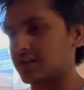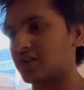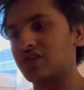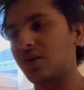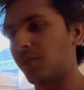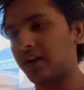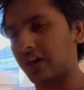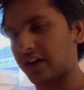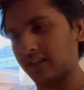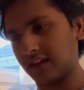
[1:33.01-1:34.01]
Now, you don't want to
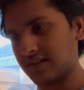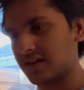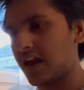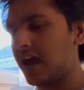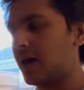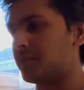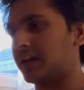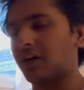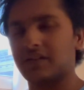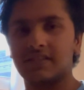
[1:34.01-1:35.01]
look at these
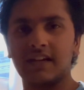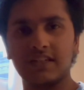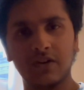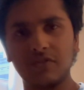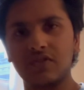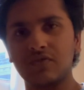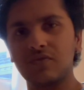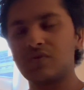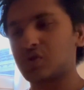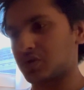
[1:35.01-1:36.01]
because they don't
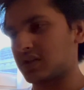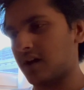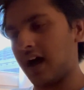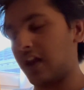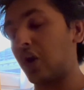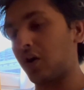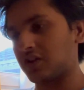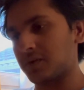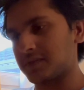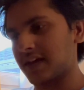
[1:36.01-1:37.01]
do
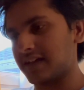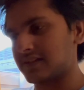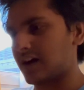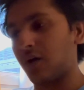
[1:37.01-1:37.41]
long-term stays.